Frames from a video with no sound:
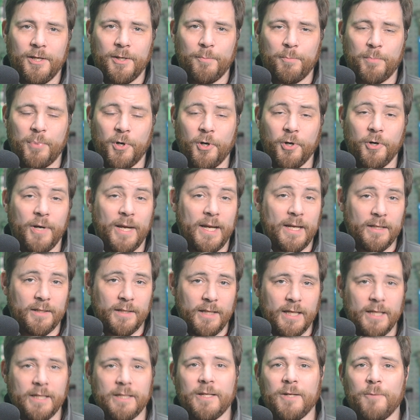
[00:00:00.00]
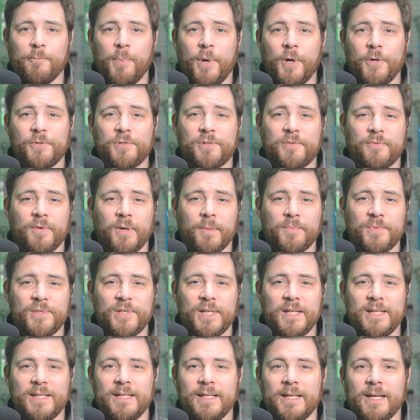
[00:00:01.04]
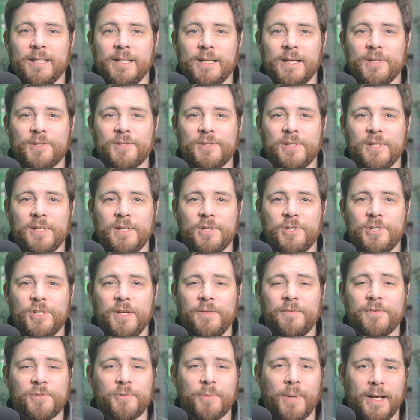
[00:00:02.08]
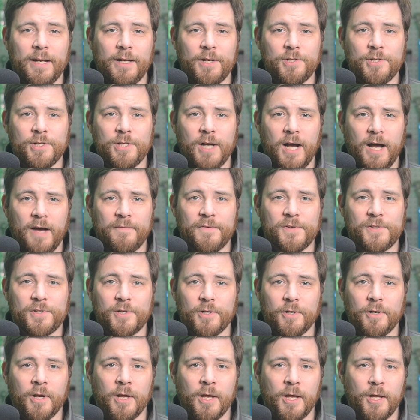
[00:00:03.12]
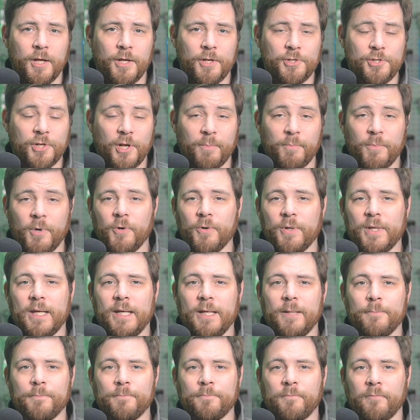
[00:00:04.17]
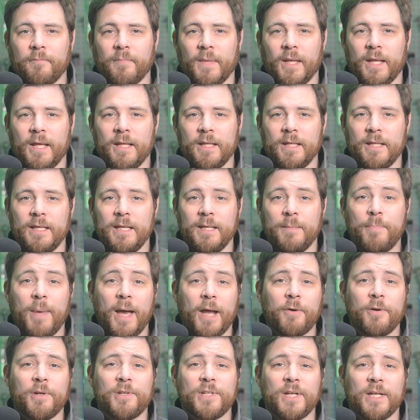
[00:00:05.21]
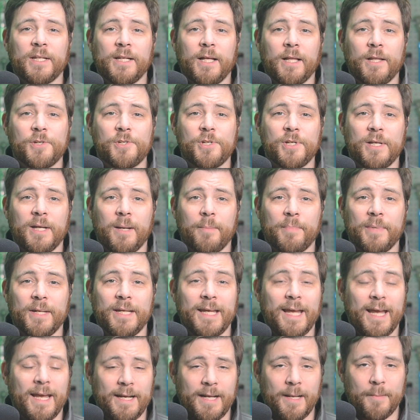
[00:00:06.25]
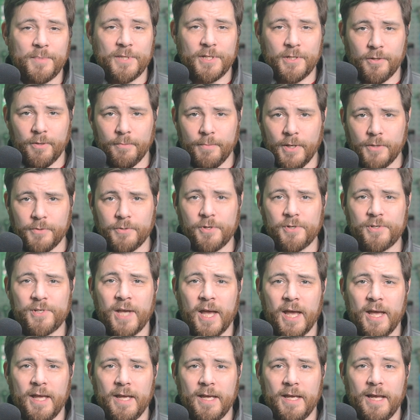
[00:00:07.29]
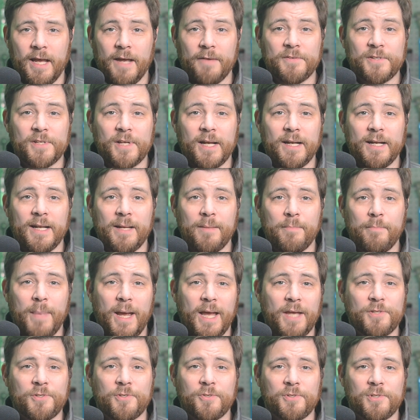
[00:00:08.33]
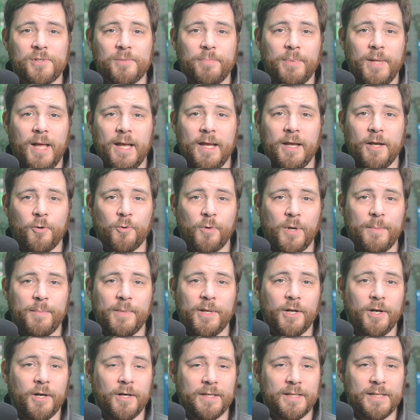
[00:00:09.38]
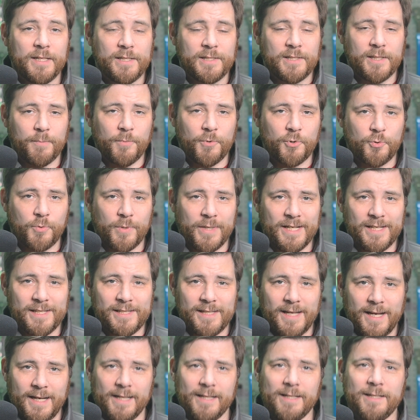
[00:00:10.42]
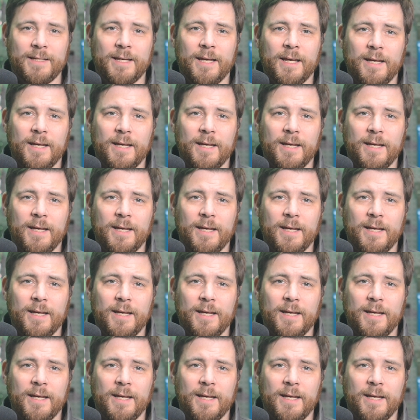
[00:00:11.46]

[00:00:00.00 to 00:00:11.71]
Per a LinkedIn post from CTNS, the Chief Strategy Officer, Junmo Kim, the battery technology company and Aptera Motors have signed a master supply agreement on December 22nd.